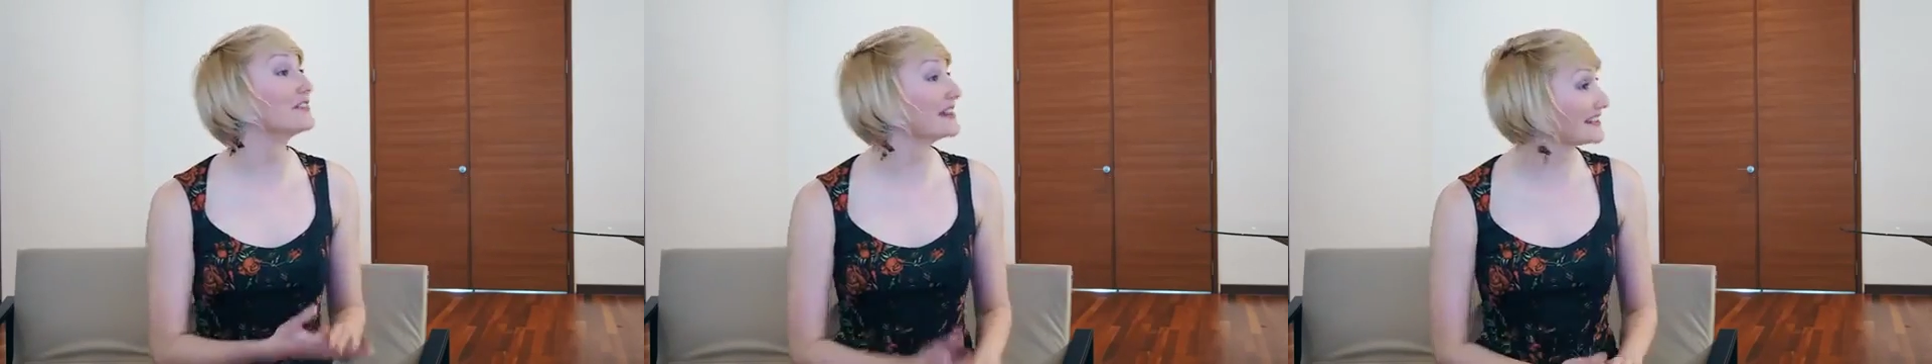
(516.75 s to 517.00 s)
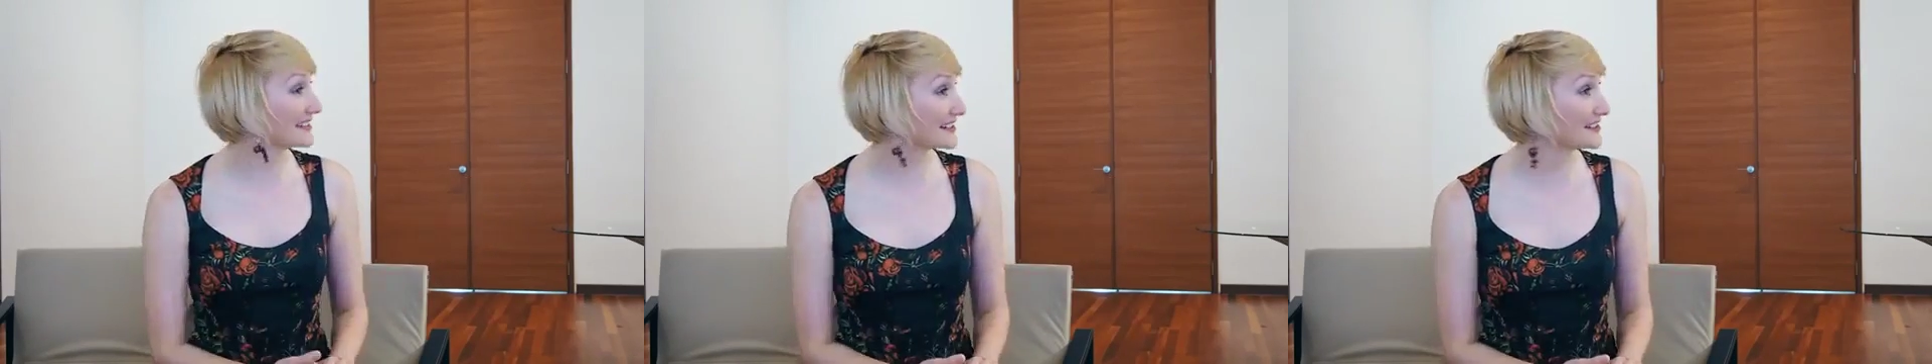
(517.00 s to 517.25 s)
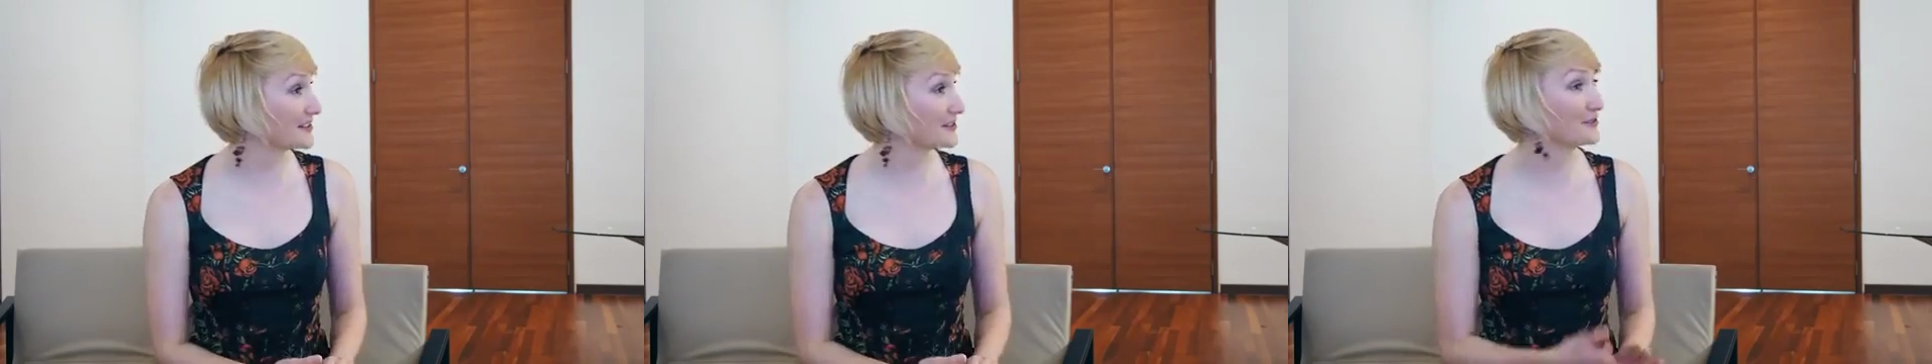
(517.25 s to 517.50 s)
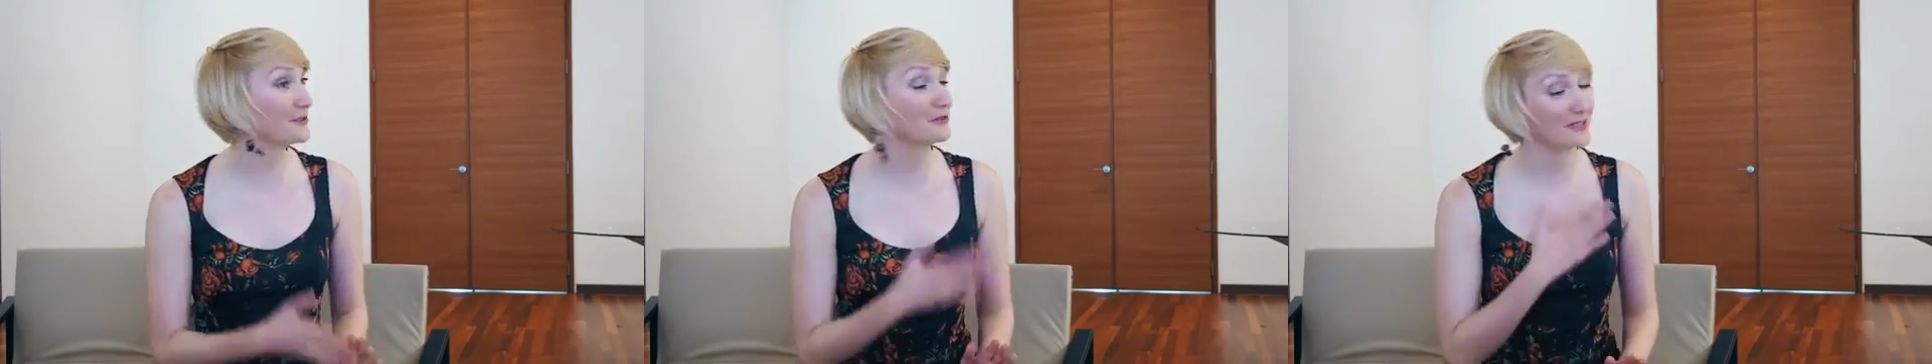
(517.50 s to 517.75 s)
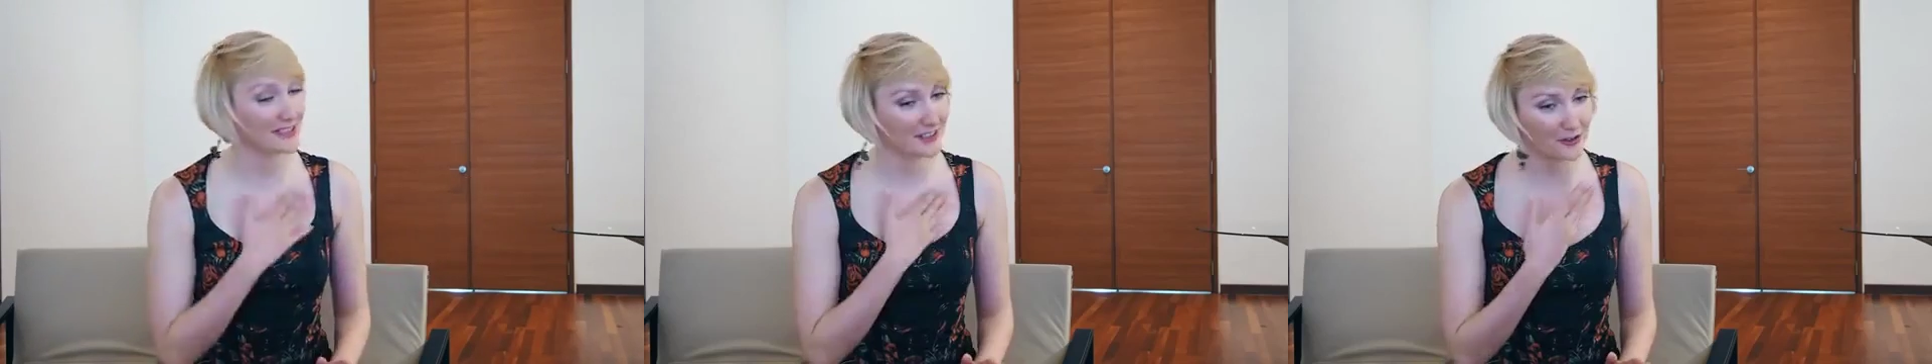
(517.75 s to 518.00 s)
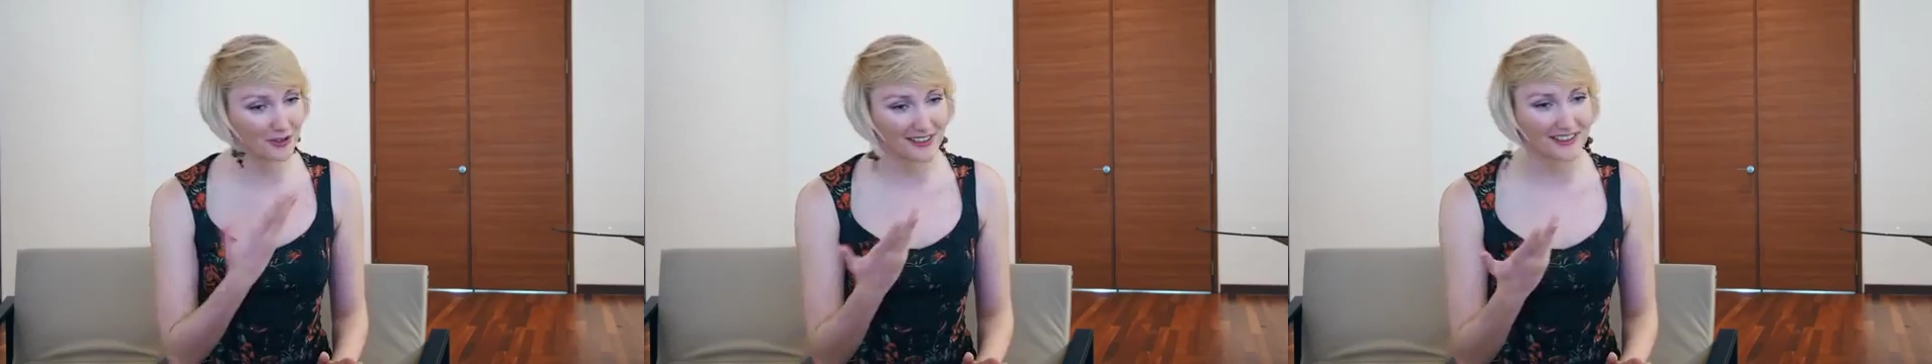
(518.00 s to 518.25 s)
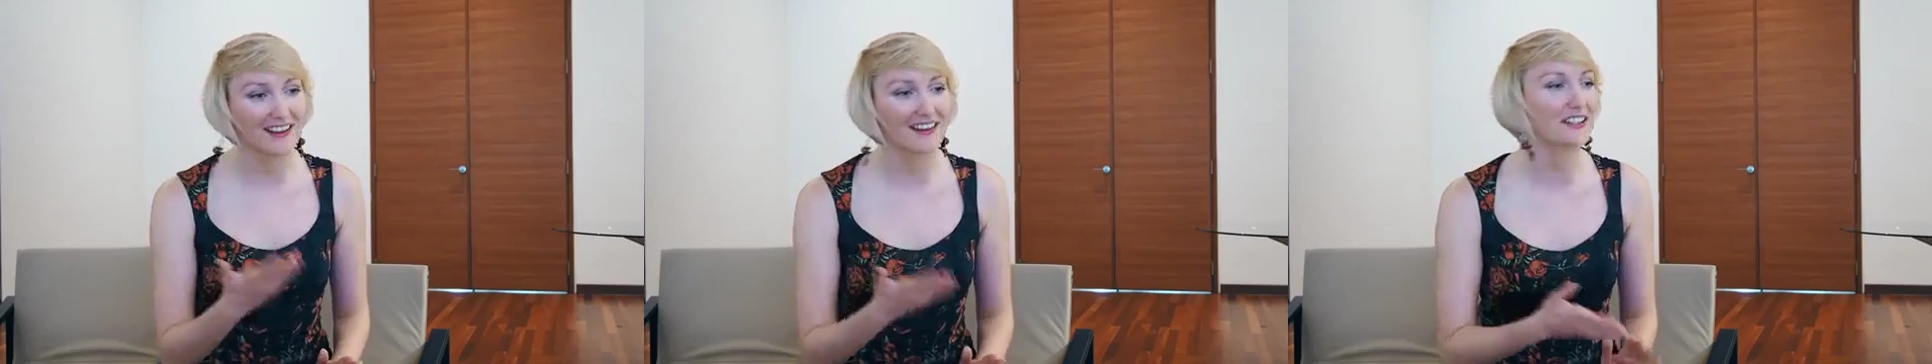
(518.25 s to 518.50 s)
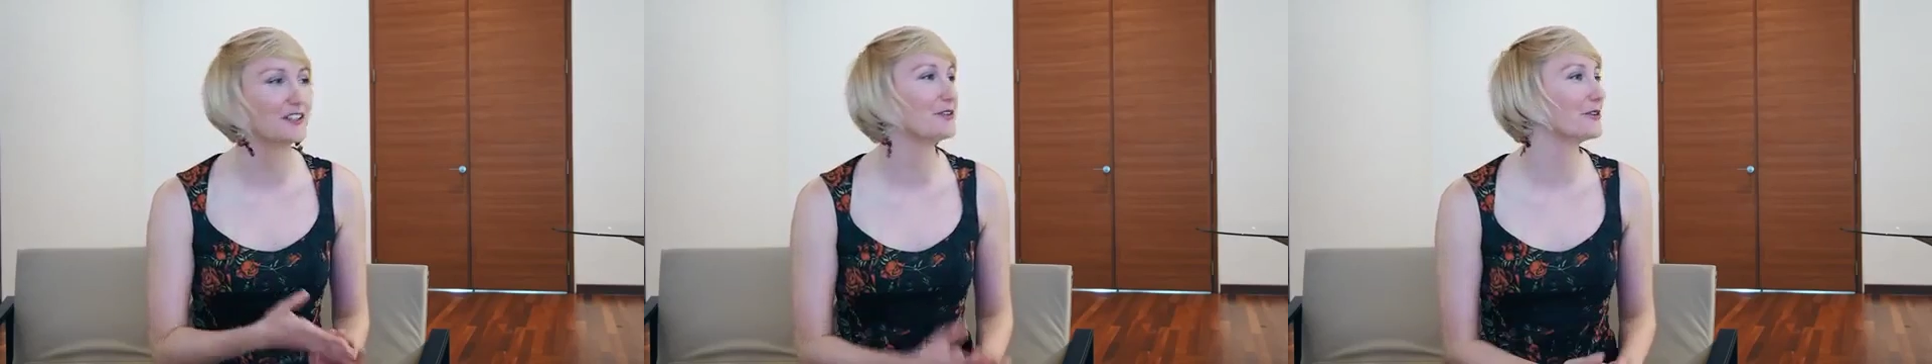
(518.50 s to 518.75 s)
very successful, with golden
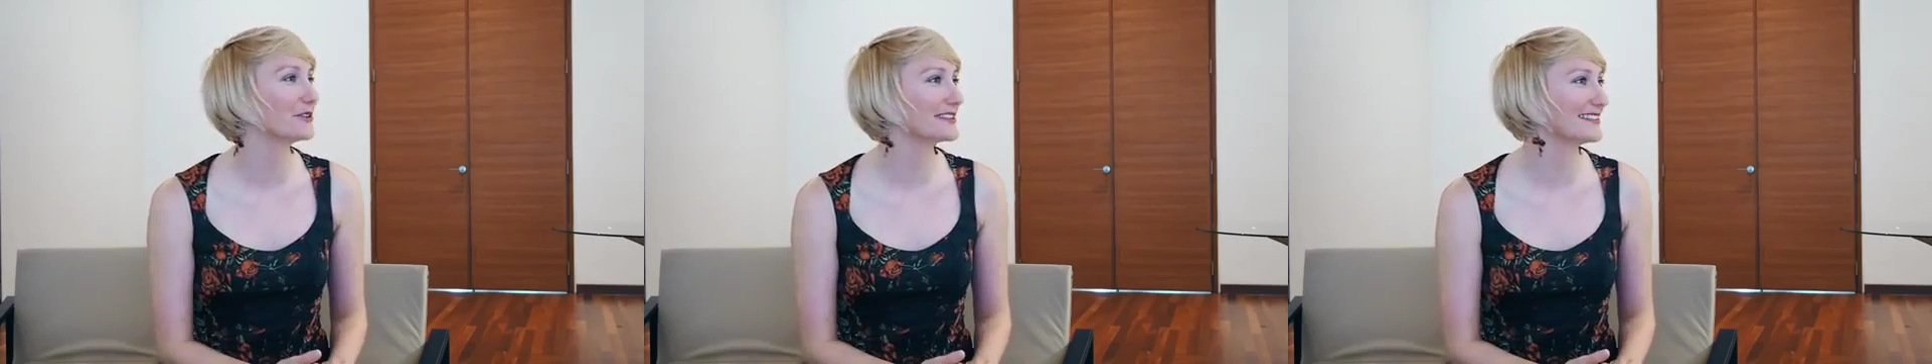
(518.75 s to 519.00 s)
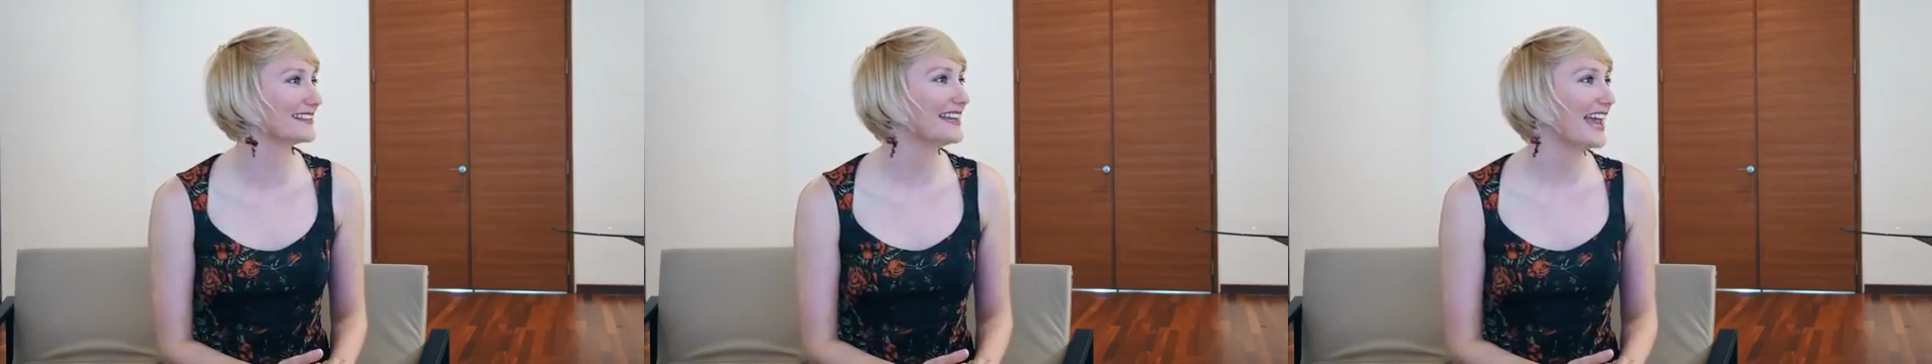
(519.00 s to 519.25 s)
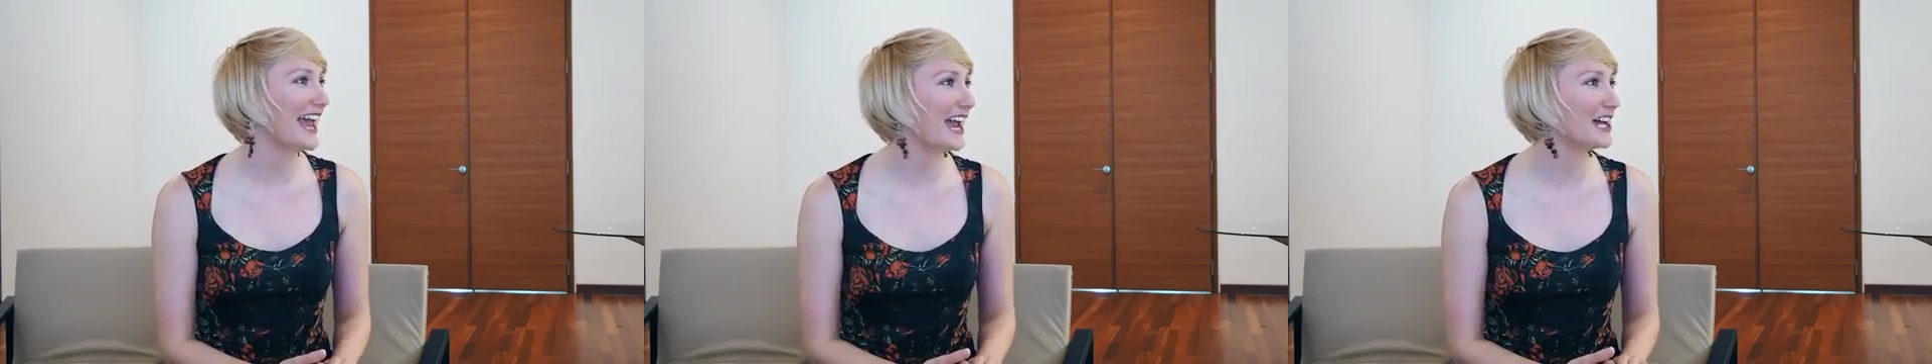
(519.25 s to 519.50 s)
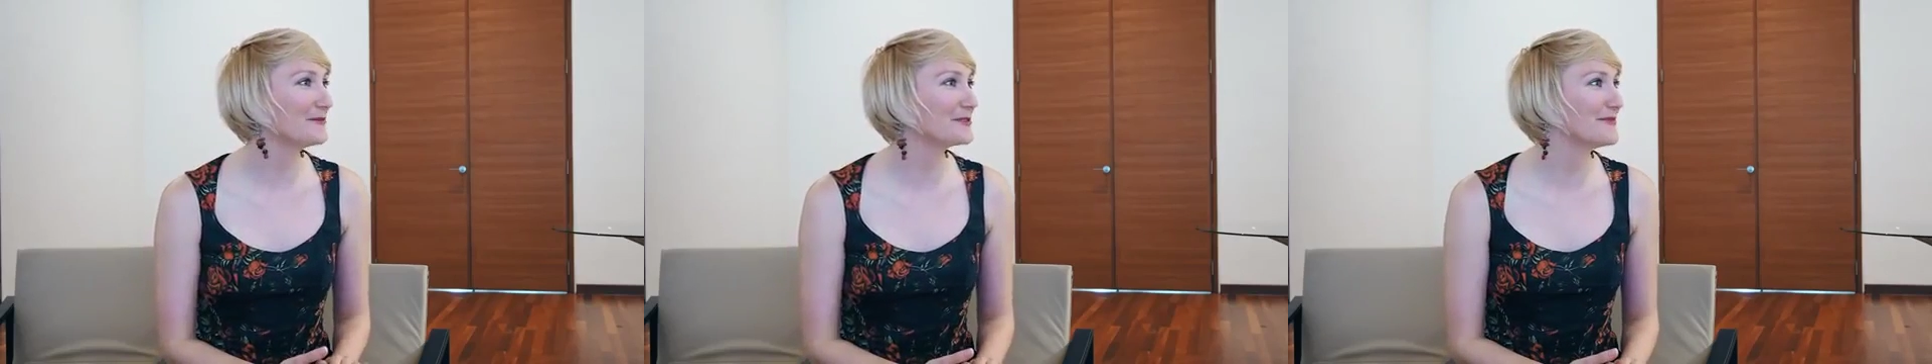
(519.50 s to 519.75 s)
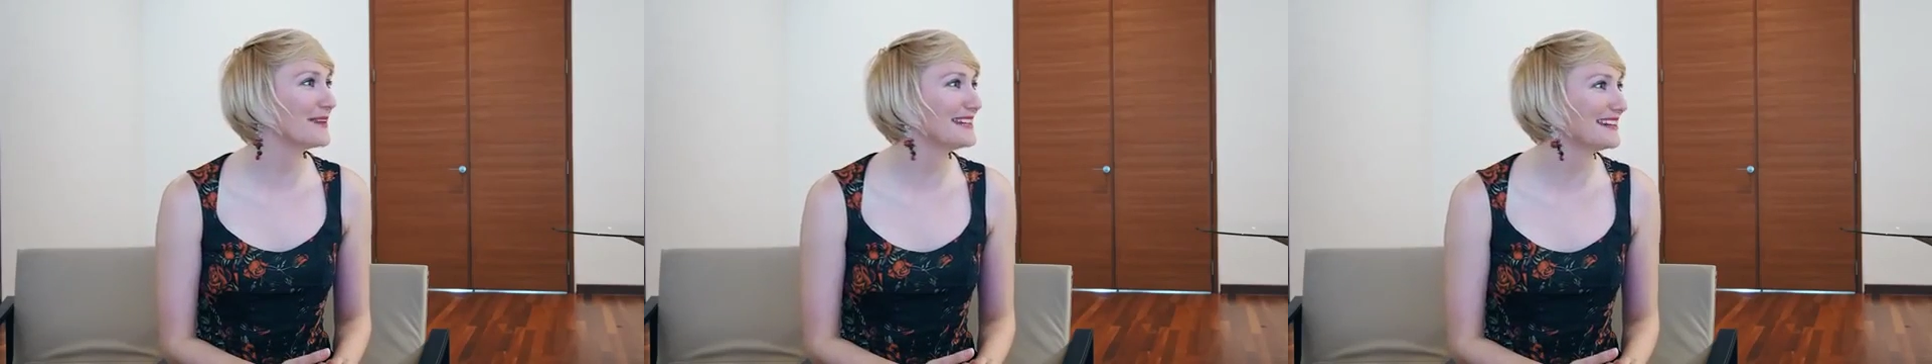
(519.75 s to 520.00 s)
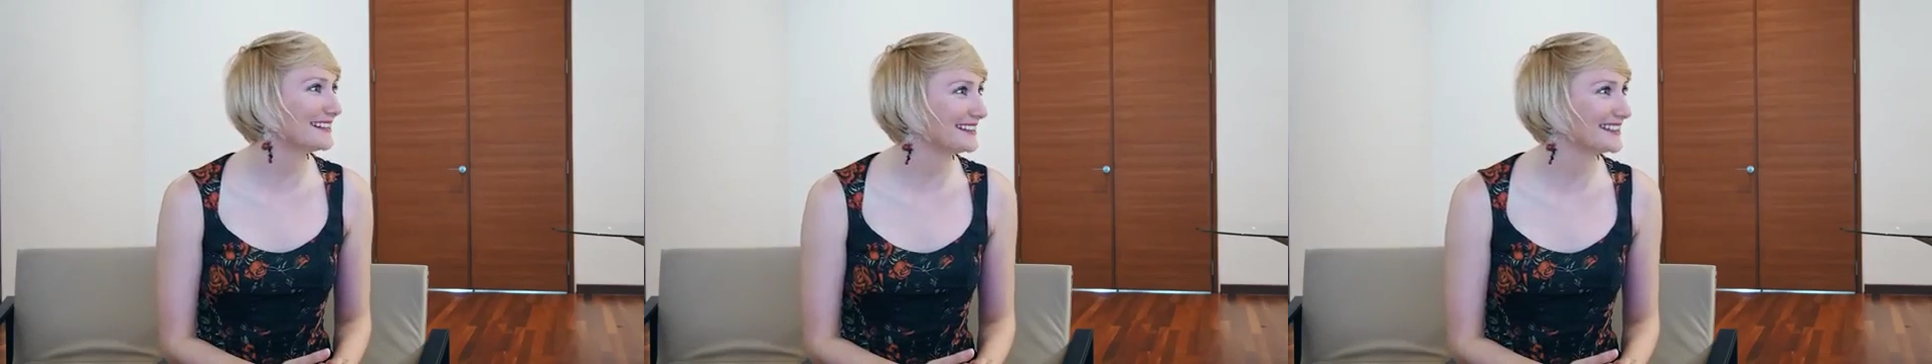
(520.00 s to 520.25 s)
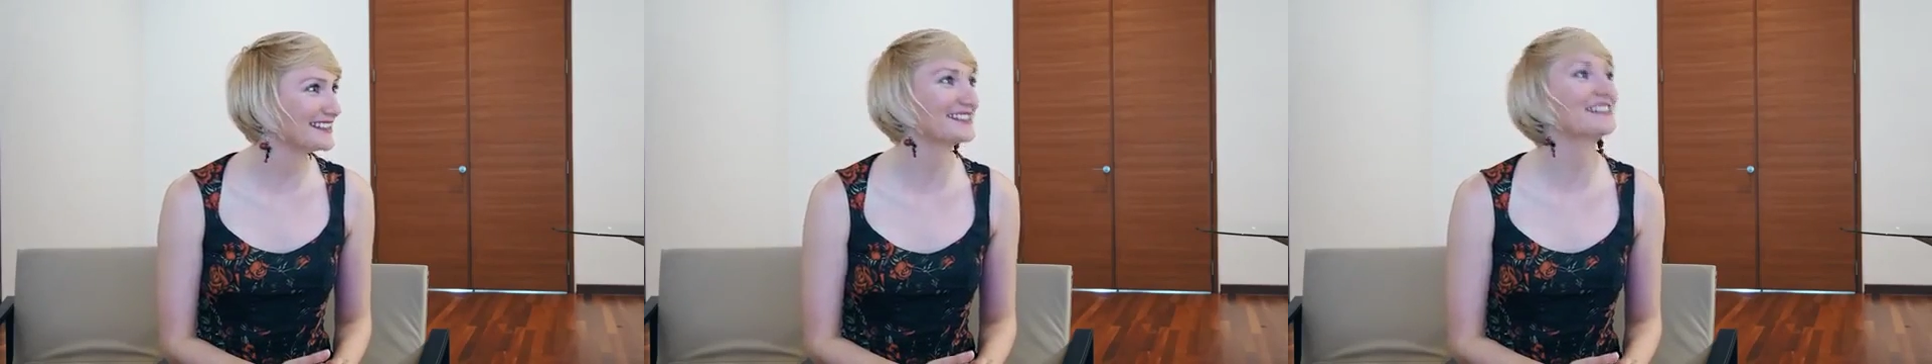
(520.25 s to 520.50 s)
heart, who also helps many others.